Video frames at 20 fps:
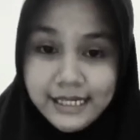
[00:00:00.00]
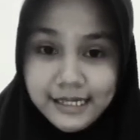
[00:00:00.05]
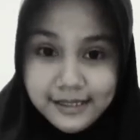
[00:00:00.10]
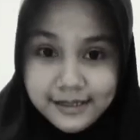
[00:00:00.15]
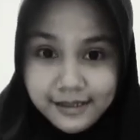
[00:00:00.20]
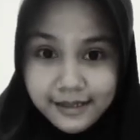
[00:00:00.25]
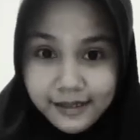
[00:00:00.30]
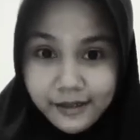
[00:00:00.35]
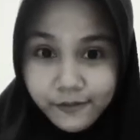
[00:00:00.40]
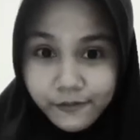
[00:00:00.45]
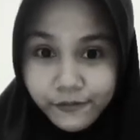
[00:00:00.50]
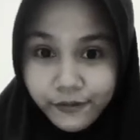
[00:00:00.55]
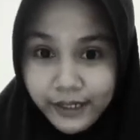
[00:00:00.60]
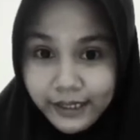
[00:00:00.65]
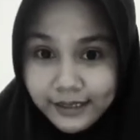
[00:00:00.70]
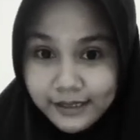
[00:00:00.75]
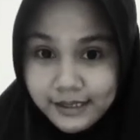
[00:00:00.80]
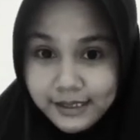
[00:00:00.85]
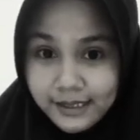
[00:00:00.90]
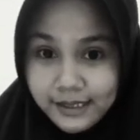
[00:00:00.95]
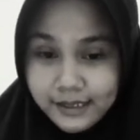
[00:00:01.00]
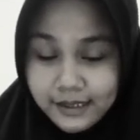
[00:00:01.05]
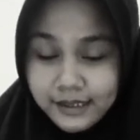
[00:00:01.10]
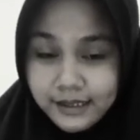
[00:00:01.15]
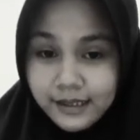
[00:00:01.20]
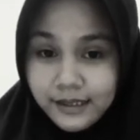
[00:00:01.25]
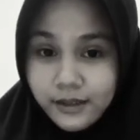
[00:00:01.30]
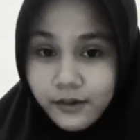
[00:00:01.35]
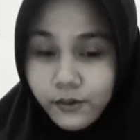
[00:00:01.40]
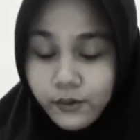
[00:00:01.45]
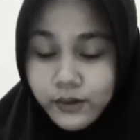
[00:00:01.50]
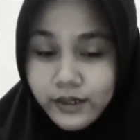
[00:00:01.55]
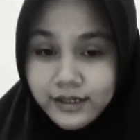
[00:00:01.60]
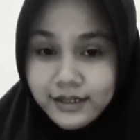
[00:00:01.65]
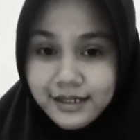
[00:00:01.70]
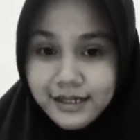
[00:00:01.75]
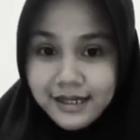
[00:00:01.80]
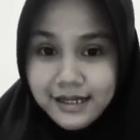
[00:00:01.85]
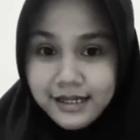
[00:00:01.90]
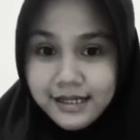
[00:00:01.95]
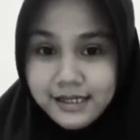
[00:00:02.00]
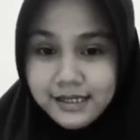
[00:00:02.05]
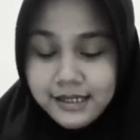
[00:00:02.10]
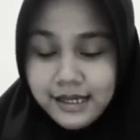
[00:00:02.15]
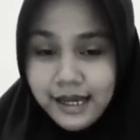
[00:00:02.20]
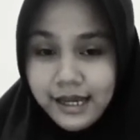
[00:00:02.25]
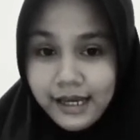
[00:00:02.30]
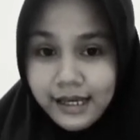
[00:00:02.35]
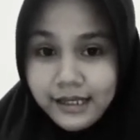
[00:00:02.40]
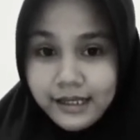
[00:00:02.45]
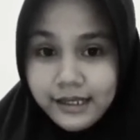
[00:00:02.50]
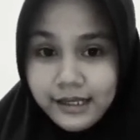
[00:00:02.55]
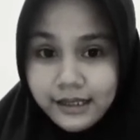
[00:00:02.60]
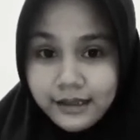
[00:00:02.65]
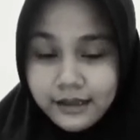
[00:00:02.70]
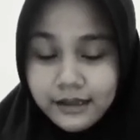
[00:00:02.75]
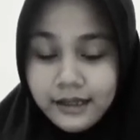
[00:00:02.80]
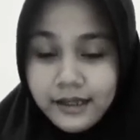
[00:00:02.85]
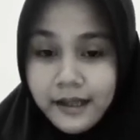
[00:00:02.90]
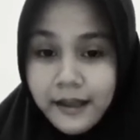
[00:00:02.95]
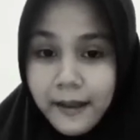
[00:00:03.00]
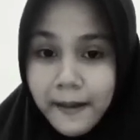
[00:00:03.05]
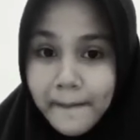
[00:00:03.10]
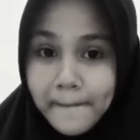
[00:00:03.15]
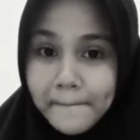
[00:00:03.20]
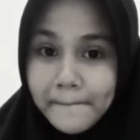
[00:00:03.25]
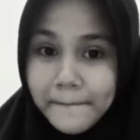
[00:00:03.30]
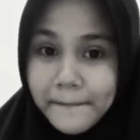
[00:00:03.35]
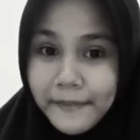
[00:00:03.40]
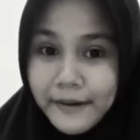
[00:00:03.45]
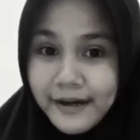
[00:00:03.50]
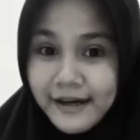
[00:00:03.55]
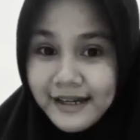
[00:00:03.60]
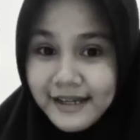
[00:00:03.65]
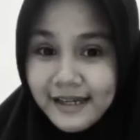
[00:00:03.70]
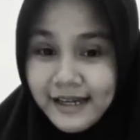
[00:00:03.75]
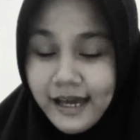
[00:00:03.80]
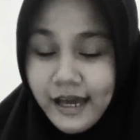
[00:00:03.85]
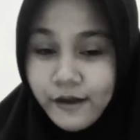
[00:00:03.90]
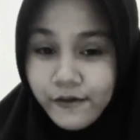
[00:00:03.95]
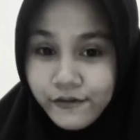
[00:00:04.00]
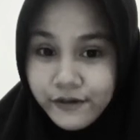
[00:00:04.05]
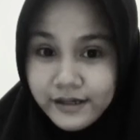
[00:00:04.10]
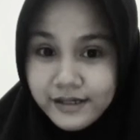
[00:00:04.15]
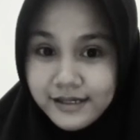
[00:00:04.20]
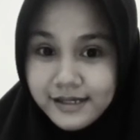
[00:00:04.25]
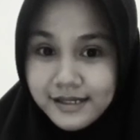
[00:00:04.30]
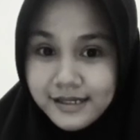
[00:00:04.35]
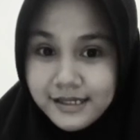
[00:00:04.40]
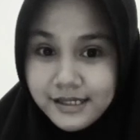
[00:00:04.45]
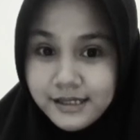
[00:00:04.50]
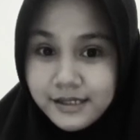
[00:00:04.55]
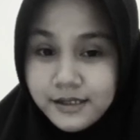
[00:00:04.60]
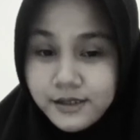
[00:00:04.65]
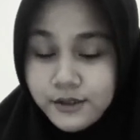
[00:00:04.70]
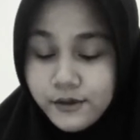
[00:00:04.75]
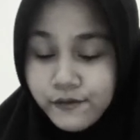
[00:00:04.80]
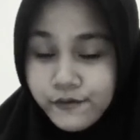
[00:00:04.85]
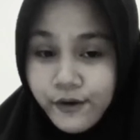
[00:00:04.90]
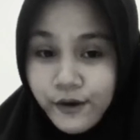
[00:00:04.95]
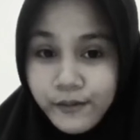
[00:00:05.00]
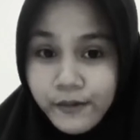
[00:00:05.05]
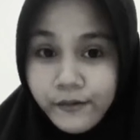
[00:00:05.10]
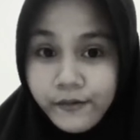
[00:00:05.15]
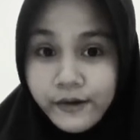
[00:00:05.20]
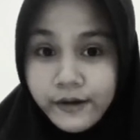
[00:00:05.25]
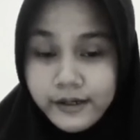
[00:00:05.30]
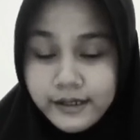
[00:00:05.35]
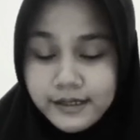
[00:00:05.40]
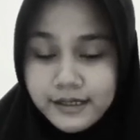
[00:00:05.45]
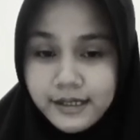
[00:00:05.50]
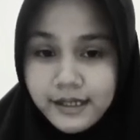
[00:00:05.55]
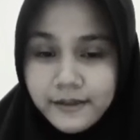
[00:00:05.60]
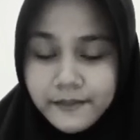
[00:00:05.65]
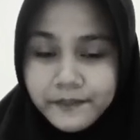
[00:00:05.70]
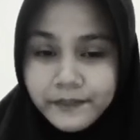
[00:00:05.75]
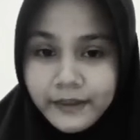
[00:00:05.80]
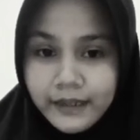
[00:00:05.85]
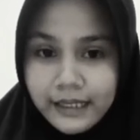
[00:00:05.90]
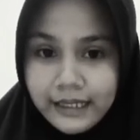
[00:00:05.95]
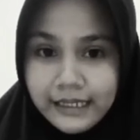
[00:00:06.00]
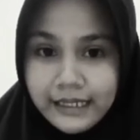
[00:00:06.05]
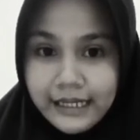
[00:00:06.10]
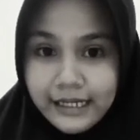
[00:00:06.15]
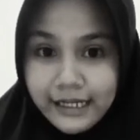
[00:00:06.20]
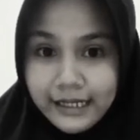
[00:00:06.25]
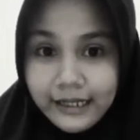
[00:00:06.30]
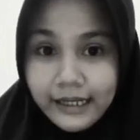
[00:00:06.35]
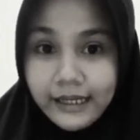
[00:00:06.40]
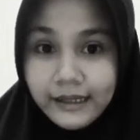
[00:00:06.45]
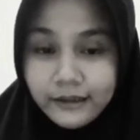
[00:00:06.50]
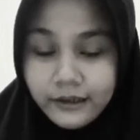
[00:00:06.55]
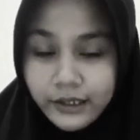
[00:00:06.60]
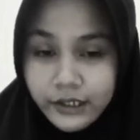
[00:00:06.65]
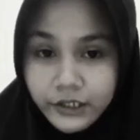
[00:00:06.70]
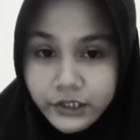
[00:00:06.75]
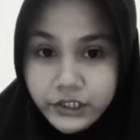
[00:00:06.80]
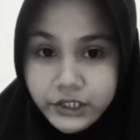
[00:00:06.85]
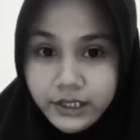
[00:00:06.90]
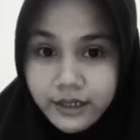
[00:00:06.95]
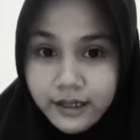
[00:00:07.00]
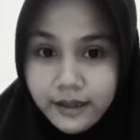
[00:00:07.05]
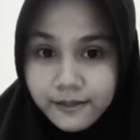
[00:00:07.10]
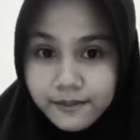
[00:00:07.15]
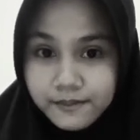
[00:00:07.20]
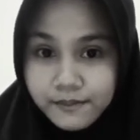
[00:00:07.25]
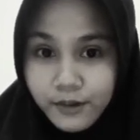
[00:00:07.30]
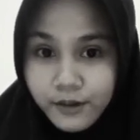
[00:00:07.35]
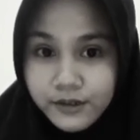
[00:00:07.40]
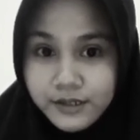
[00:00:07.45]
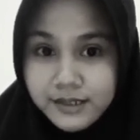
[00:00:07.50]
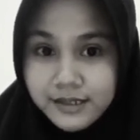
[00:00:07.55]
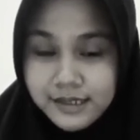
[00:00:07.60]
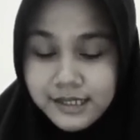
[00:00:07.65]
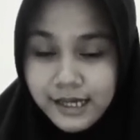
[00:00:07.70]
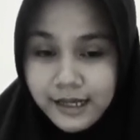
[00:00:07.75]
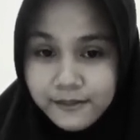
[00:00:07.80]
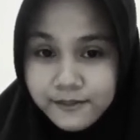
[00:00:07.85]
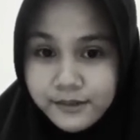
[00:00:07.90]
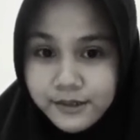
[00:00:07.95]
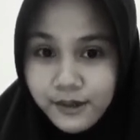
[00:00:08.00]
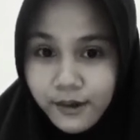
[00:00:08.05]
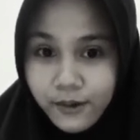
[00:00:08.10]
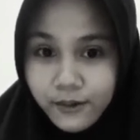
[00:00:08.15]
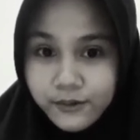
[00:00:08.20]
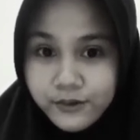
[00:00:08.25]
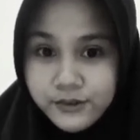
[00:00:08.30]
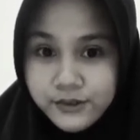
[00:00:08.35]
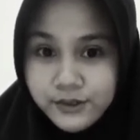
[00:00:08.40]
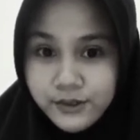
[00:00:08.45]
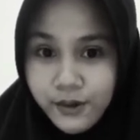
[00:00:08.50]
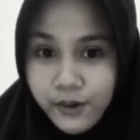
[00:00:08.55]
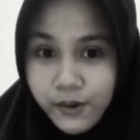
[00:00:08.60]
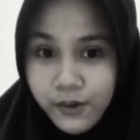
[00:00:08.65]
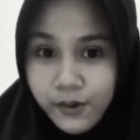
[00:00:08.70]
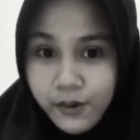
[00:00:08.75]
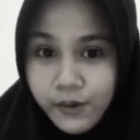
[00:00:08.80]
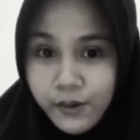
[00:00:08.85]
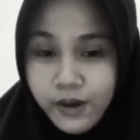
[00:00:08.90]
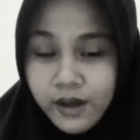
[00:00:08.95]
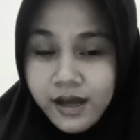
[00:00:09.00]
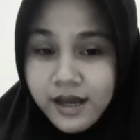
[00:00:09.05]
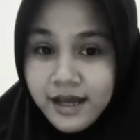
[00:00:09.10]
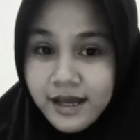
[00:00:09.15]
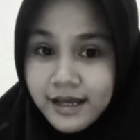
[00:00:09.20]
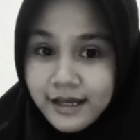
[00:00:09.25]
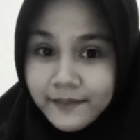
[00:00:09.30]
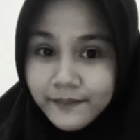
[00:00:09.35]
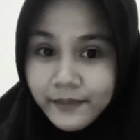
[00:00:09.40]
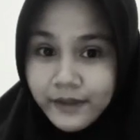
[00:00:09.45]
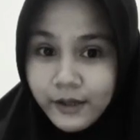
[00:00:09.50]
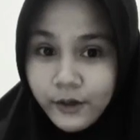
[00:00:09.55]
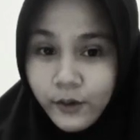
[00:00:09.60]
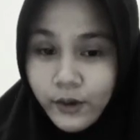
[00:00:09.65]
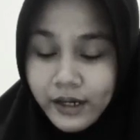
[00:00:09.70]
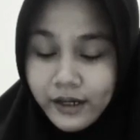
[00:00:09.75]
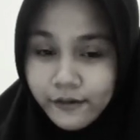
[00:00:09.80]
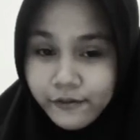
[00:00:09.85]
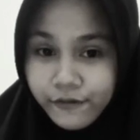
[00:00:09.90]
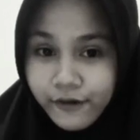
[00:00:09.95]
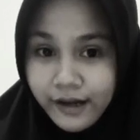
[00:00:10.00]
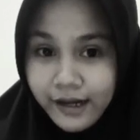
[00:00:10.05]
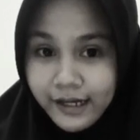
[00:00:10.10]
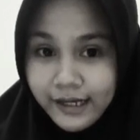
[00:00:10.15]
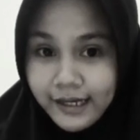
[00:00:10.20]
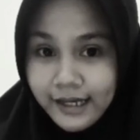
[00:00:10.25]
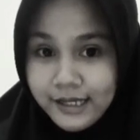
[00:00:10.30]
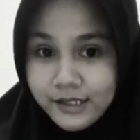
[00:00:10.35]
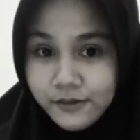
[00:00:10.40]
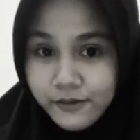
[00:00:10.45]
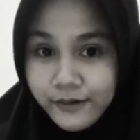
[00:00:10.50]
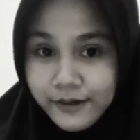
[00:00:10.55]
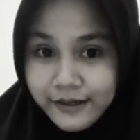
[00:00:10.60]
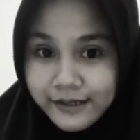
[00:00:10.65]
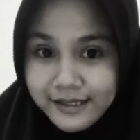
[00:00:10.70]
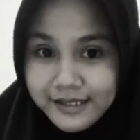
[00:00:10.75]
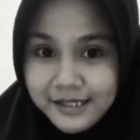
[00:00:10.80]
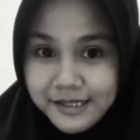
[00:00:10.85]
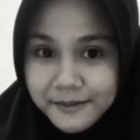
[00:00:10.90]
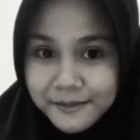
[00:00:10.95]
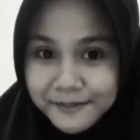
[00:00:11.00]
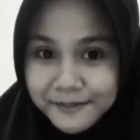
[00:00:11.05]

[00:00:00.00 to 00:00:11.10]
is an inflected which is added by affixes to form a word. Then in English, most stems also qualify as words.